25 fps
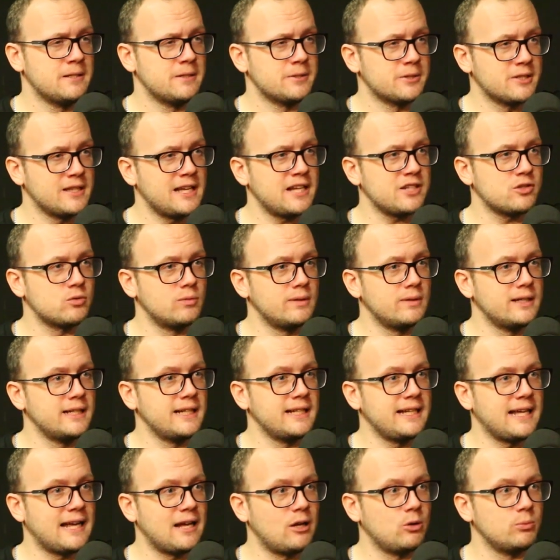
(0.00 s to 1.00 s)
So that's
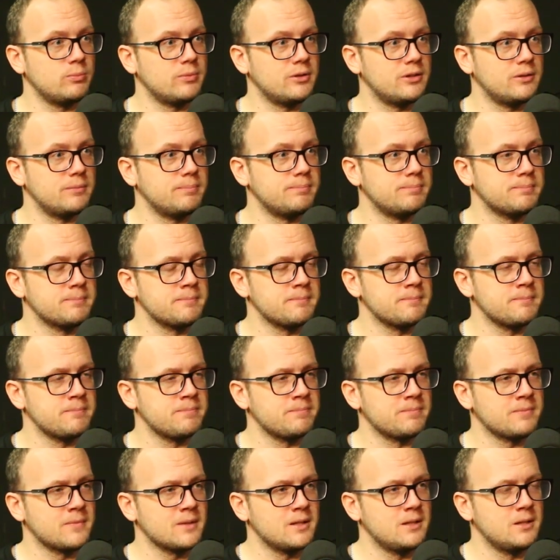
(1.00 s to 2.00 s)
really helped them.
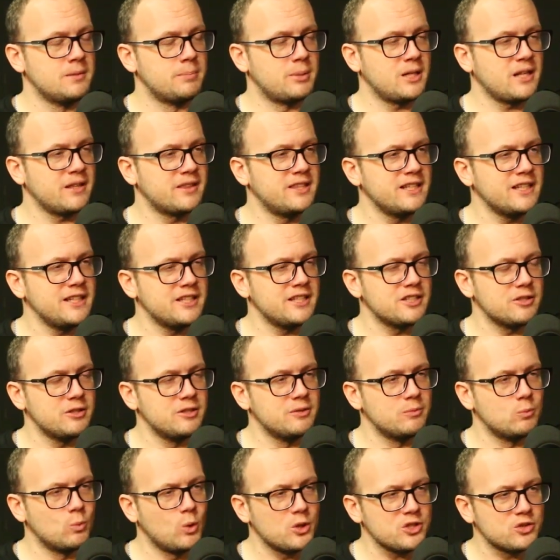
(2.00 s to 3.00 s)
But I think
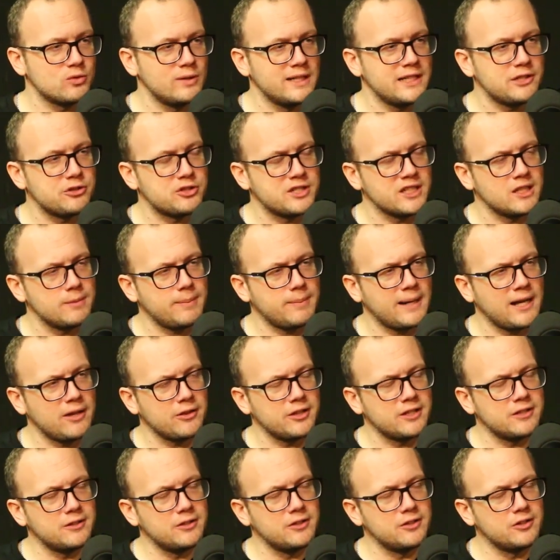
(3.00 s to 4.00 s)
what's really interesting about
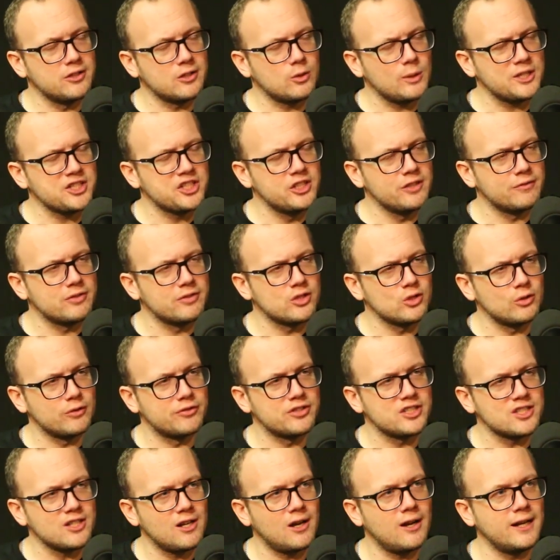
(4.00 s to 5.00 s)
the, the question of sort of
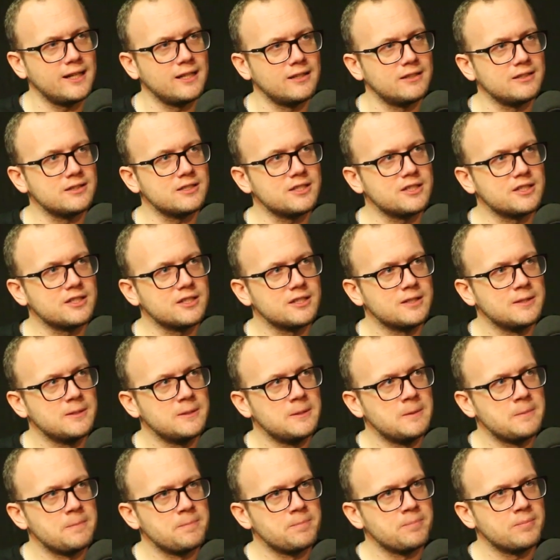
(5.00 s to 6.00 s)
silence
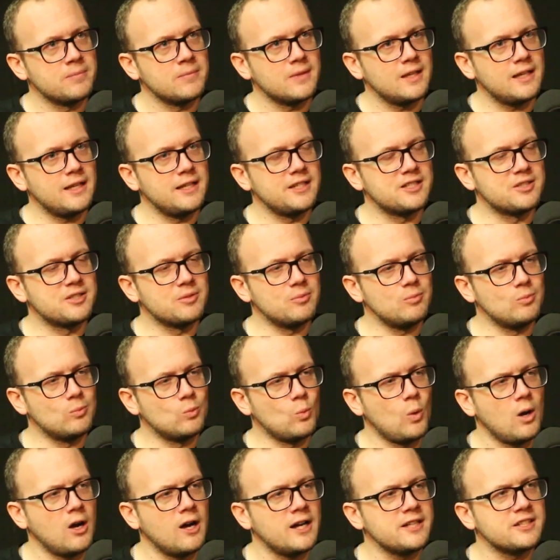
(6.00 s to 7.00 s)
is
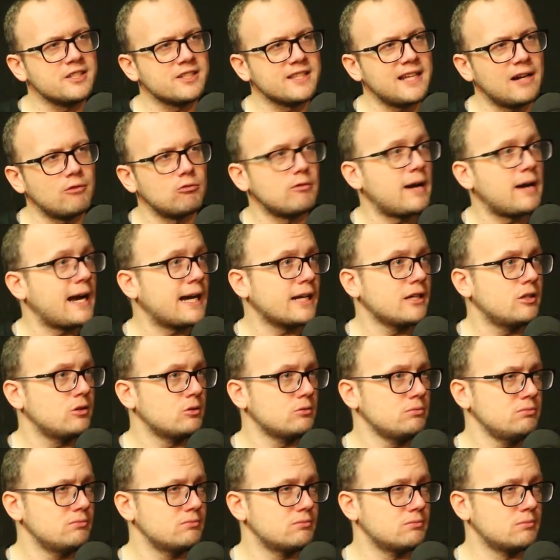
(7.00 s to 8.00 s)
why does that
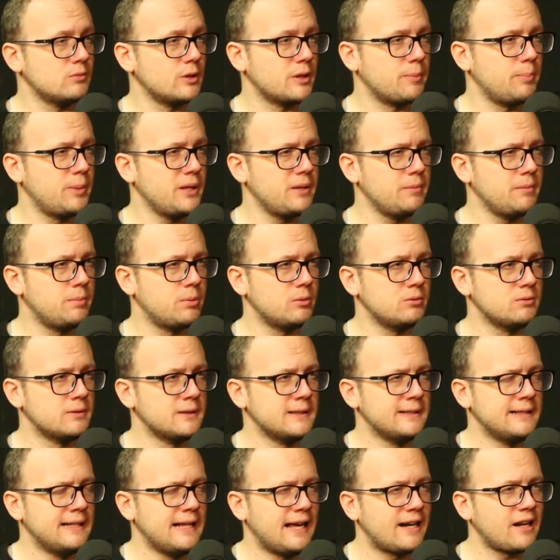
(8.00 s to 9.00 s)
rankle with people?
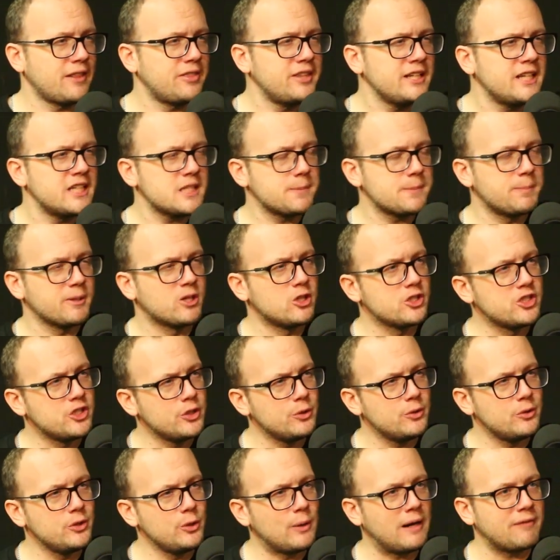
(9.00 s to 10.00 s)
And I think it's because
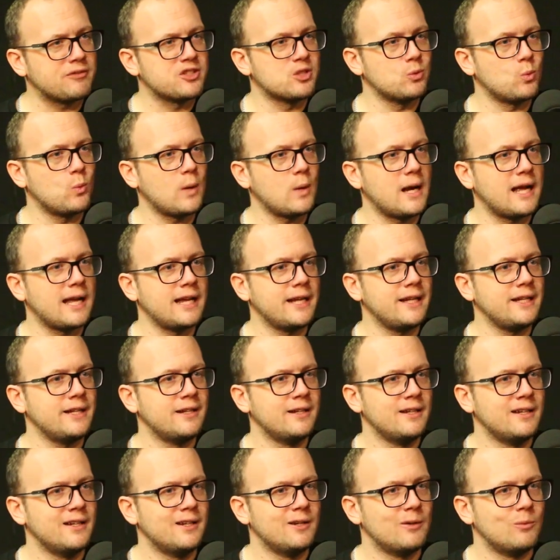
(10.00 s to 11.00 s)
you, you have to
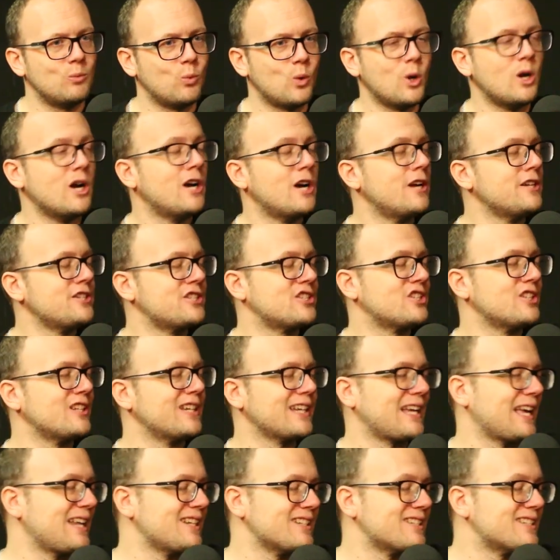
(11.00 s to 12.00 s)
weigh words
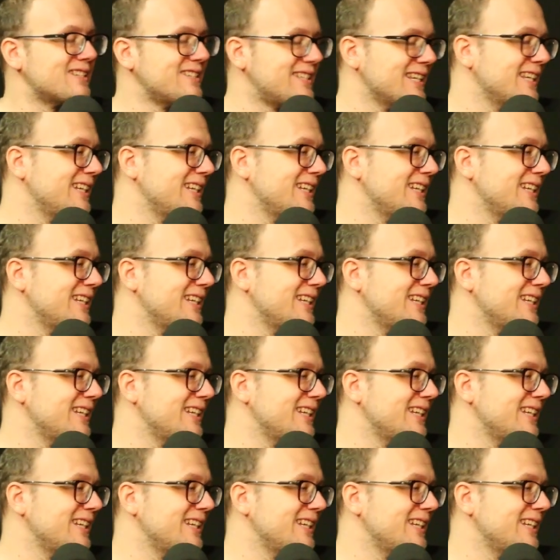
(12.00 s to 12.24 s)
against